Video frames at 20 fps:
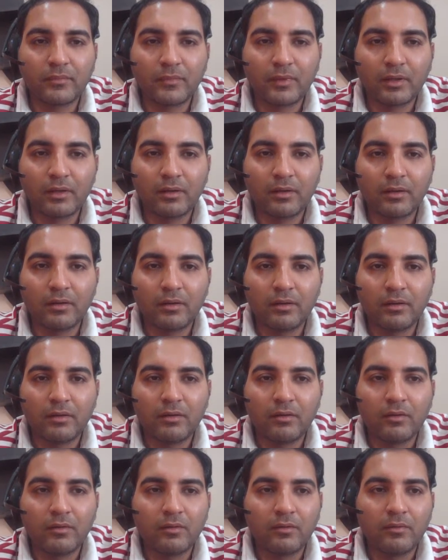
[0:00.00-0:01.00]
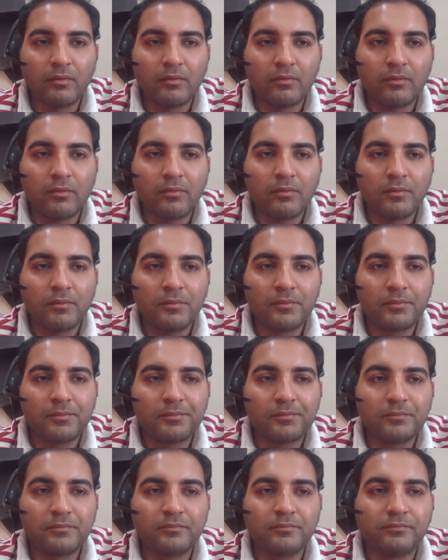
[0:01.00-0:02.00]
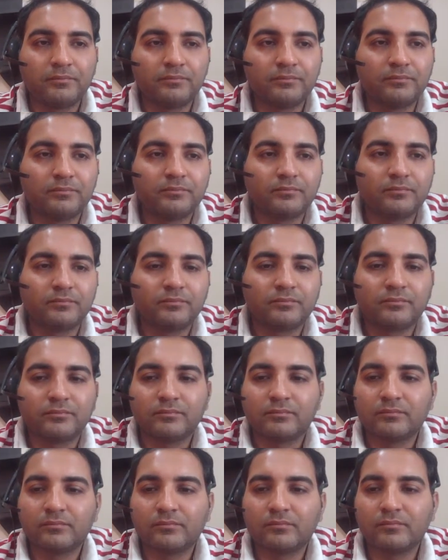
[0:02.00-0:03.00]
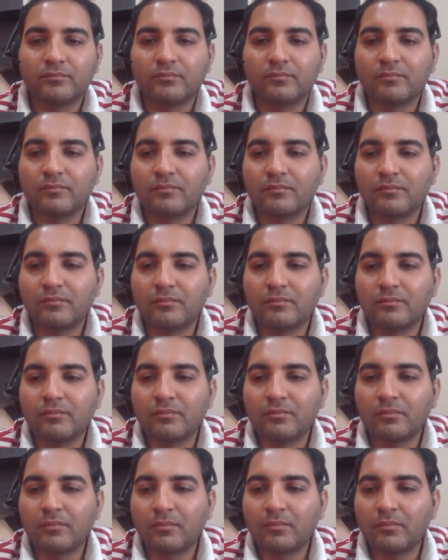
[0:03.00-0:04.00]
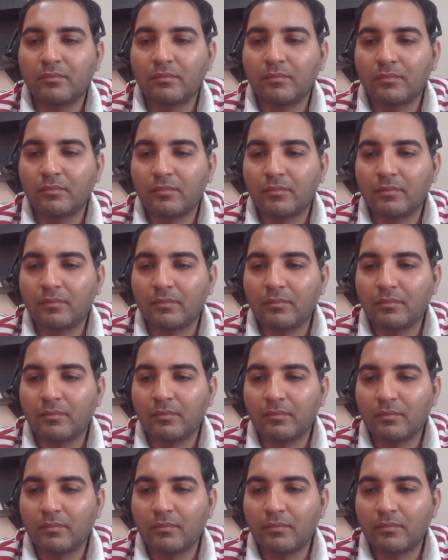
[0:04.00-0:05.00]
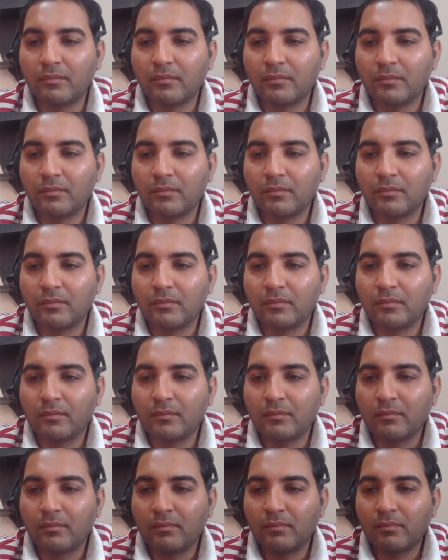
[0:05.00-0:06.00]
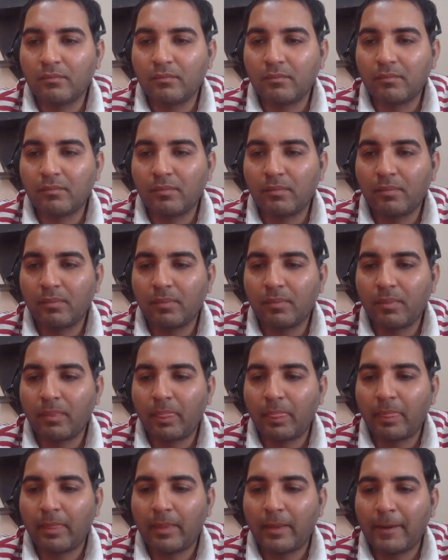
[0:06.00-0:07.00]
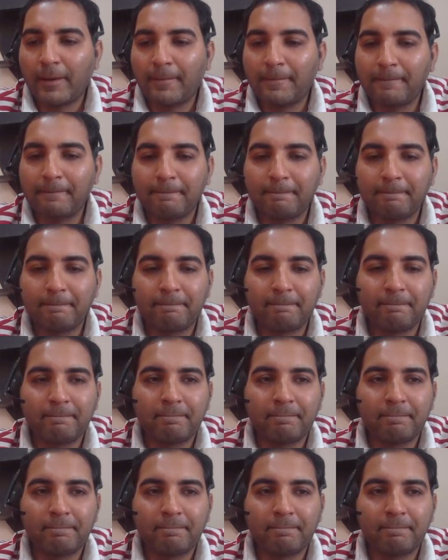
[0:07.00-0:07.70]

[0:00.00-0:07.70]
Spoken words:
(silence)